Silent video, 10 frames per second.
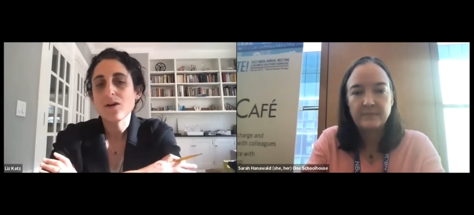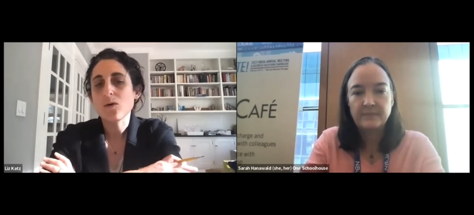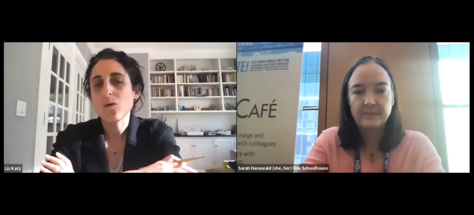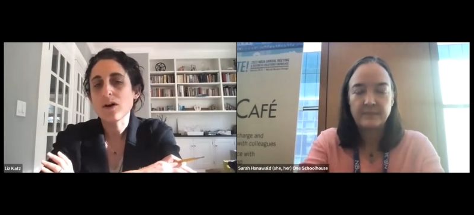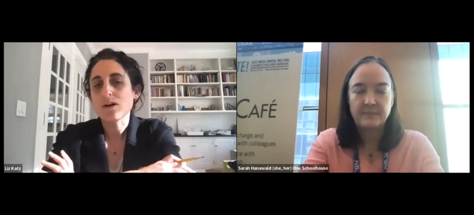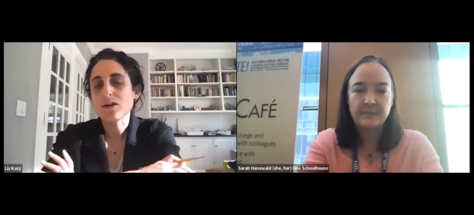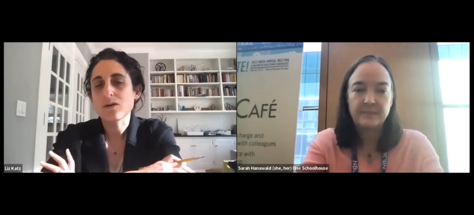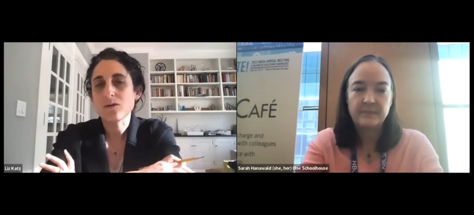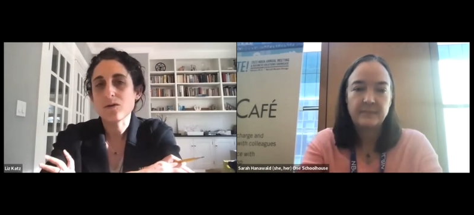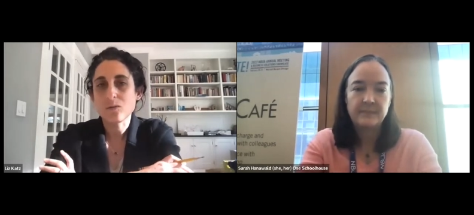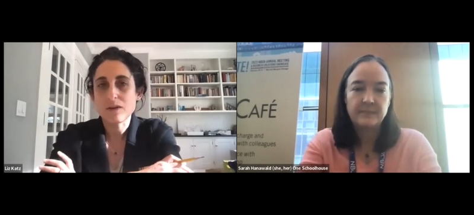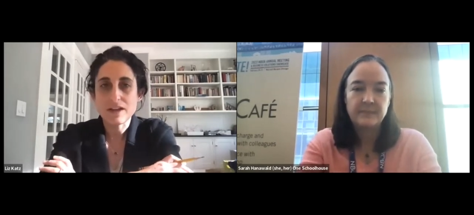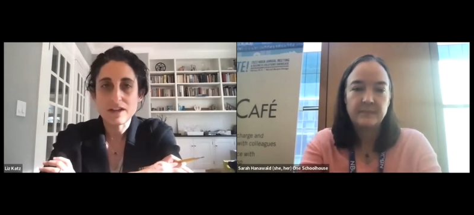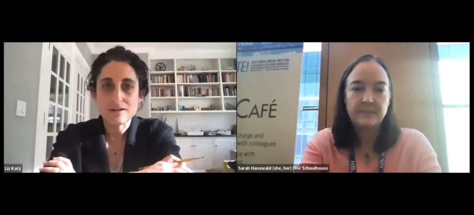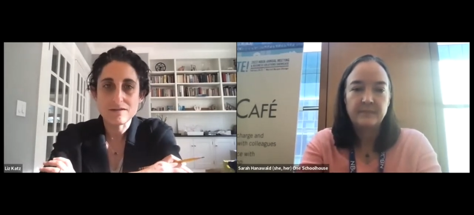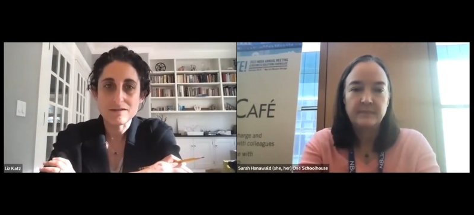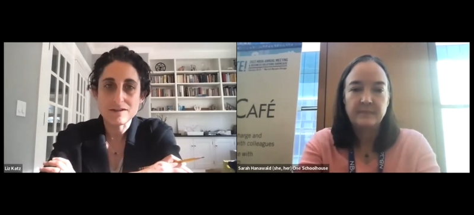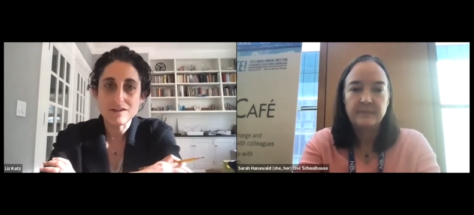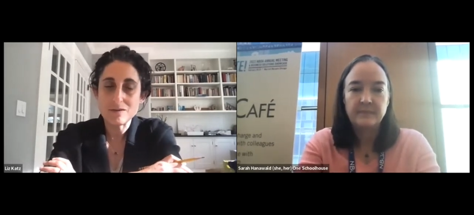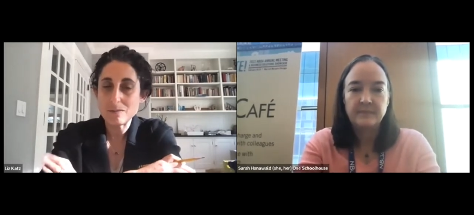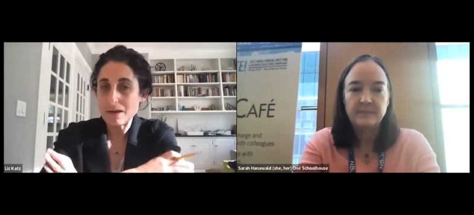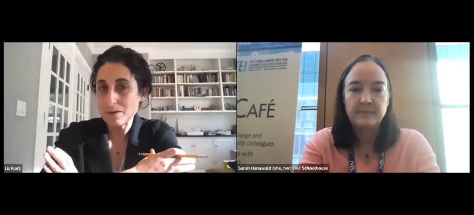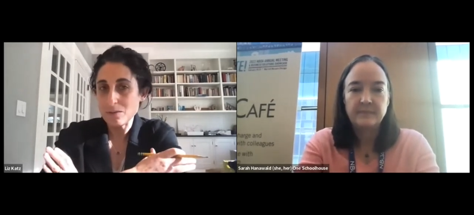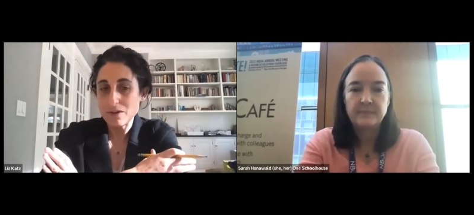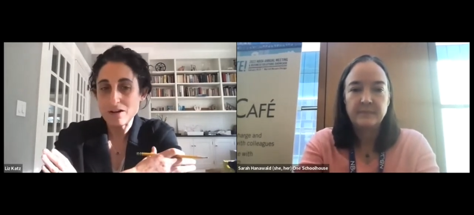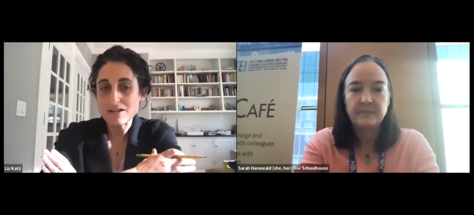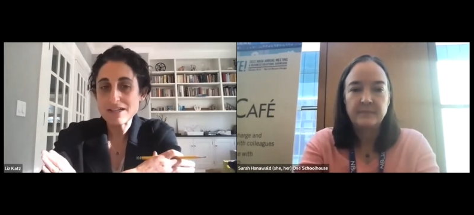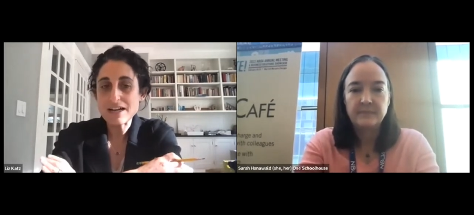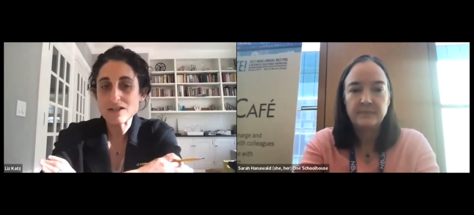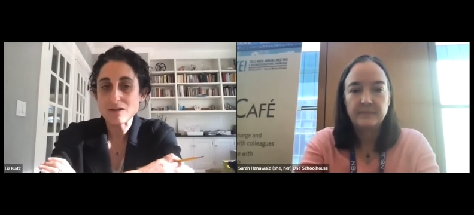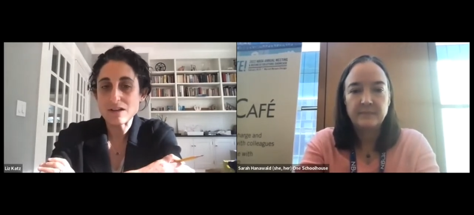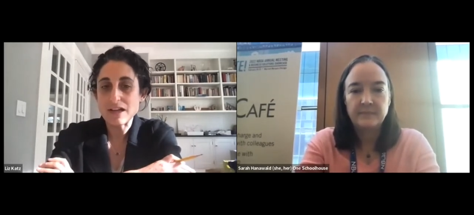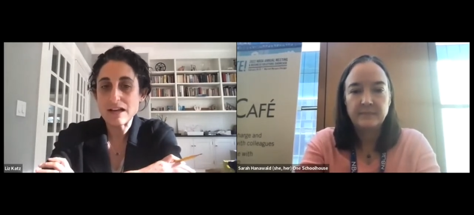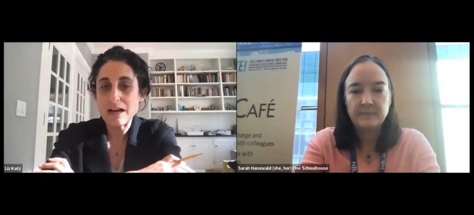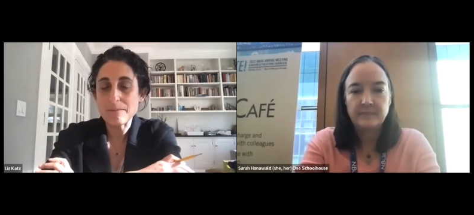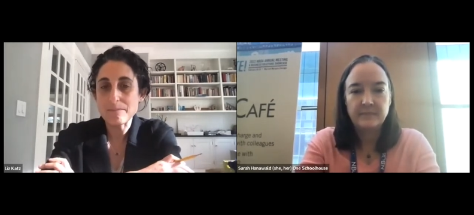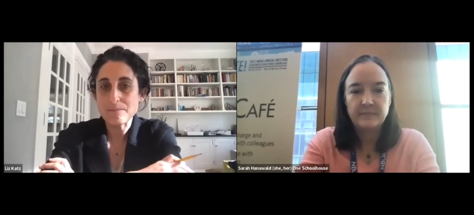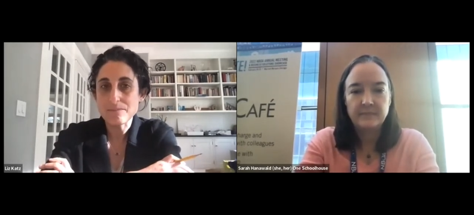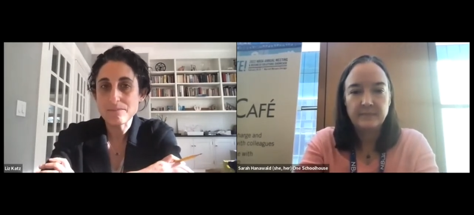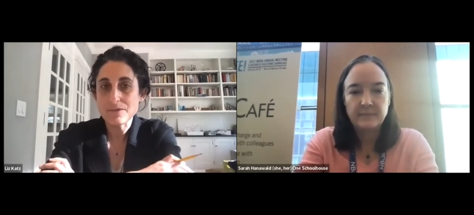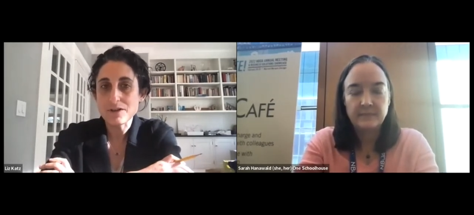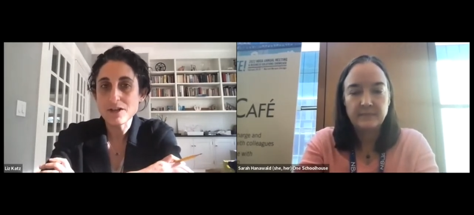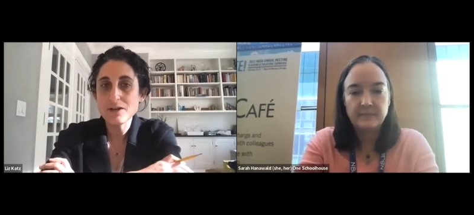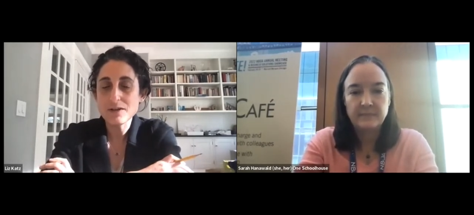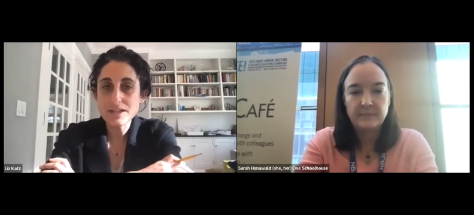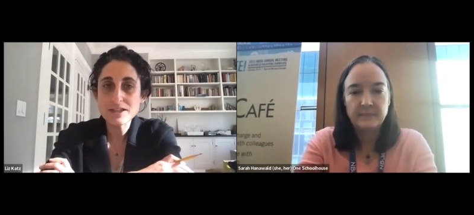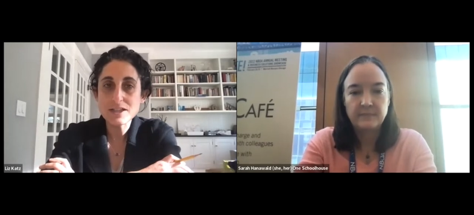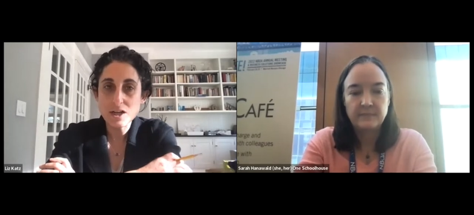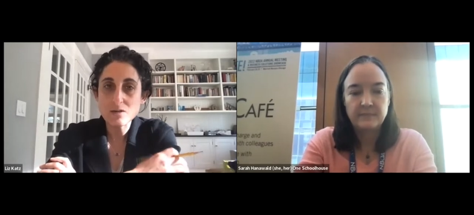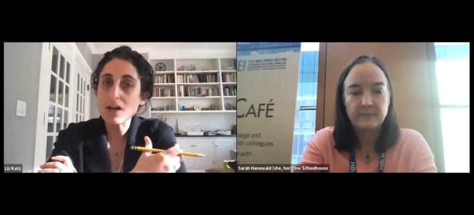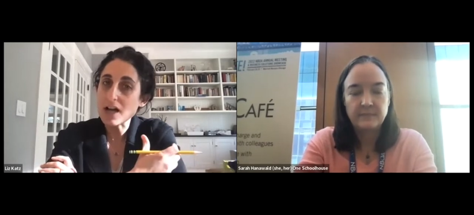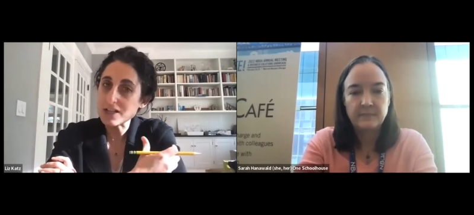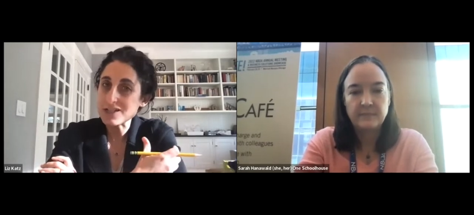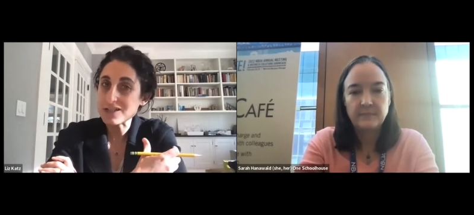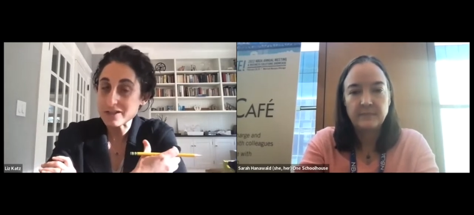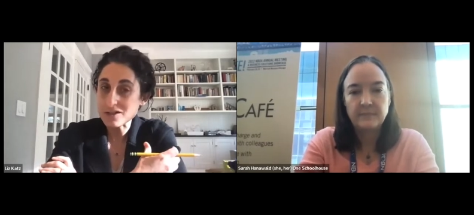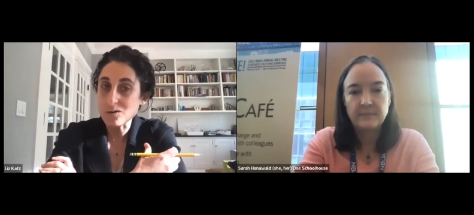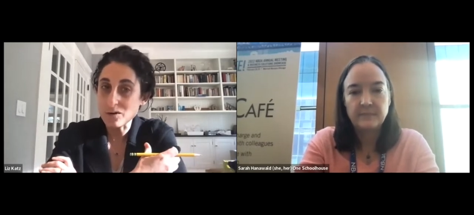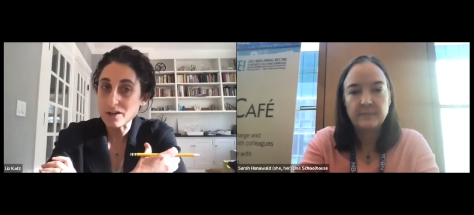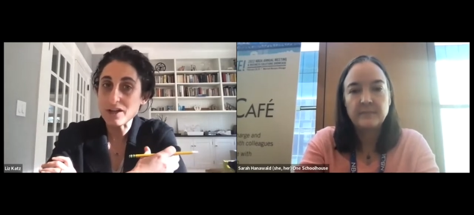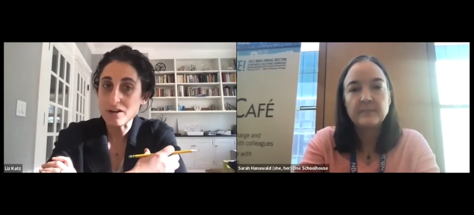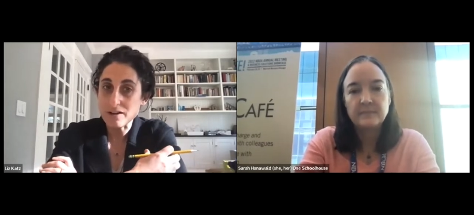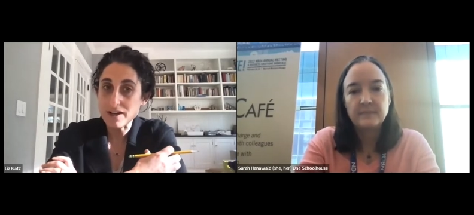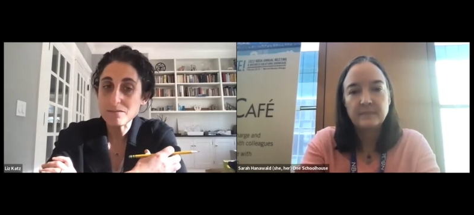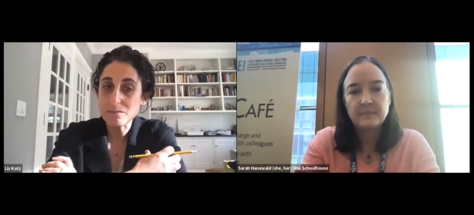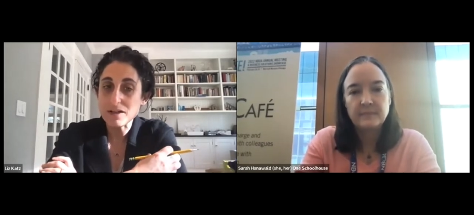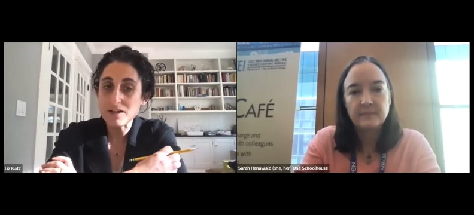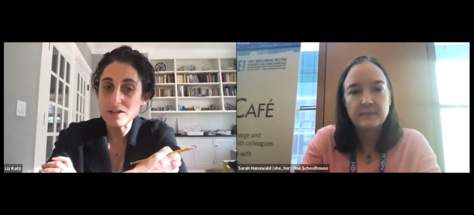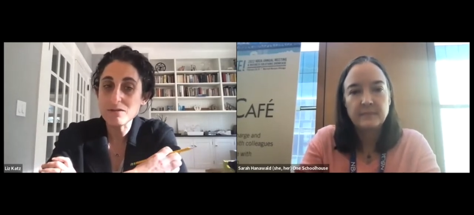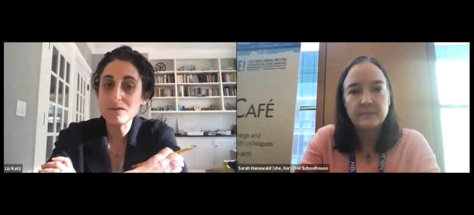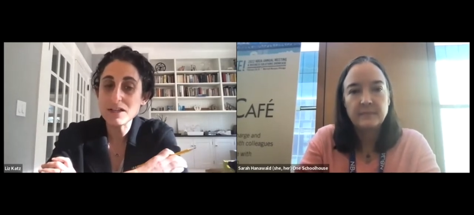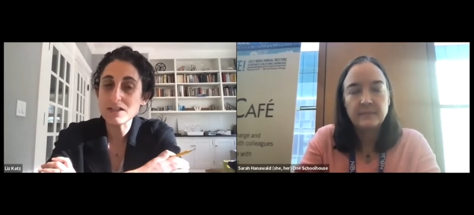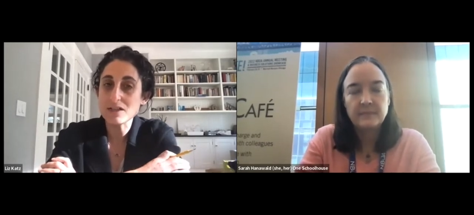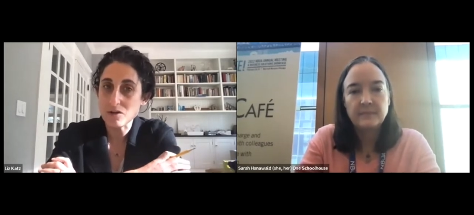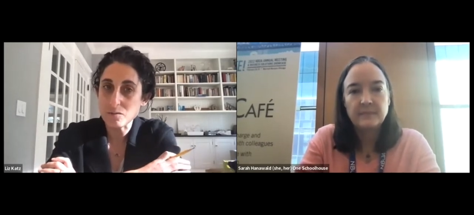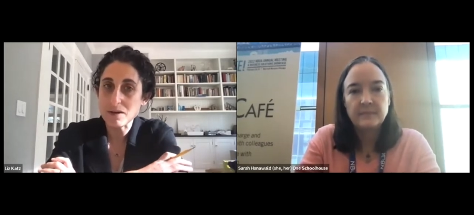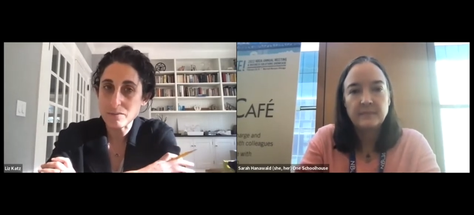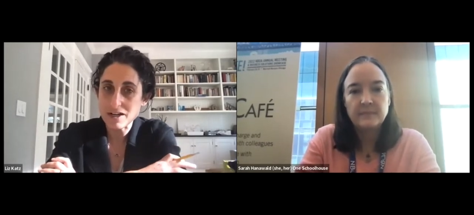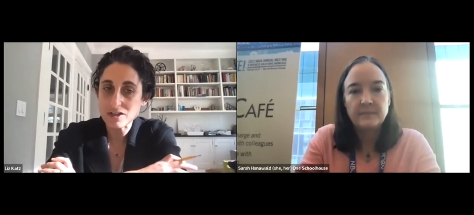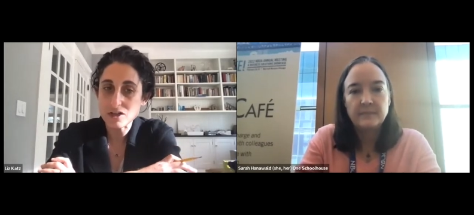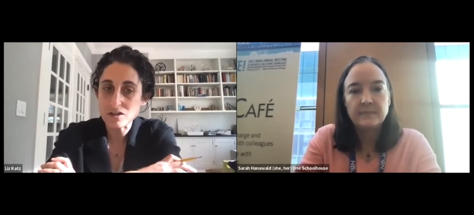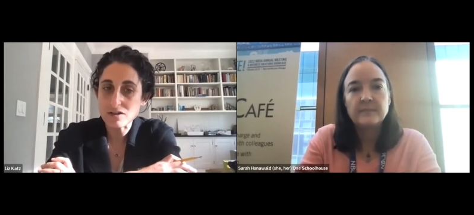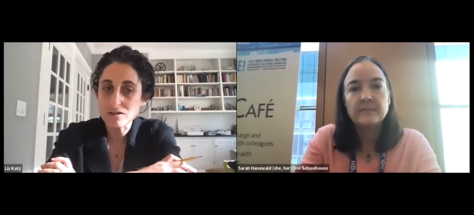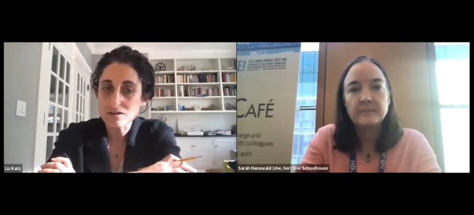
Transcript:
Speaker 1: or or within even maybe within our sector that um, you need to know not just the school that you're in but you need to know the big picture